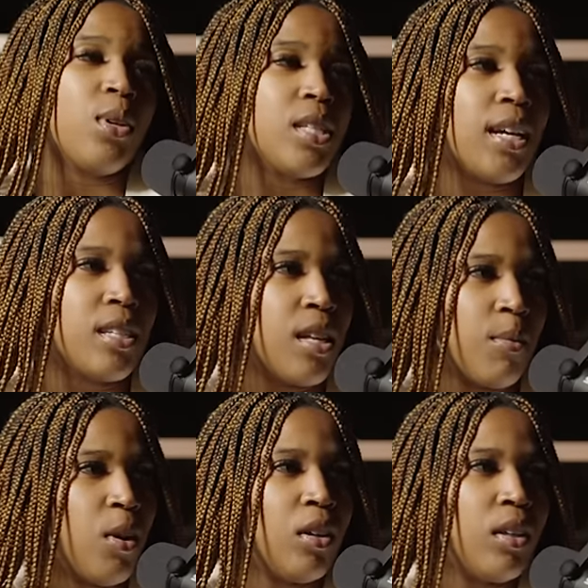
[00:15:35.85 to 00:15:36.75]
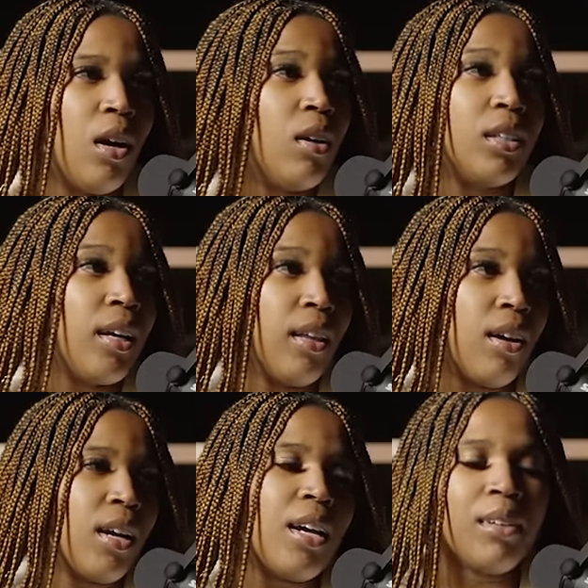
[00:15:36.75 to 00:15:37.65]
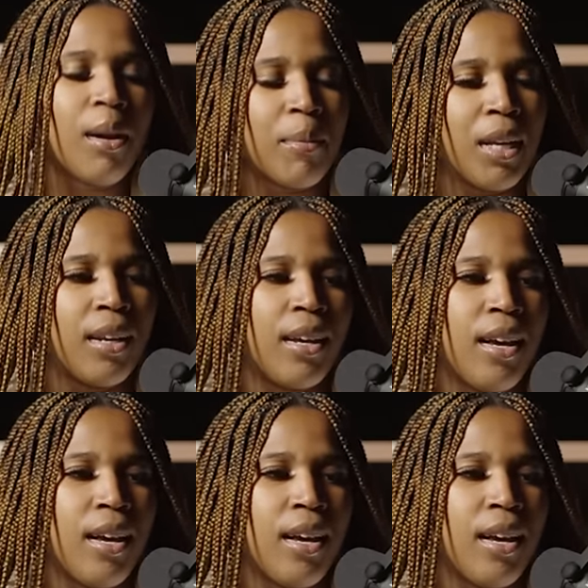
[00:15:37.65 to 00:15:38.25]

can text them all all day long. I, I mean,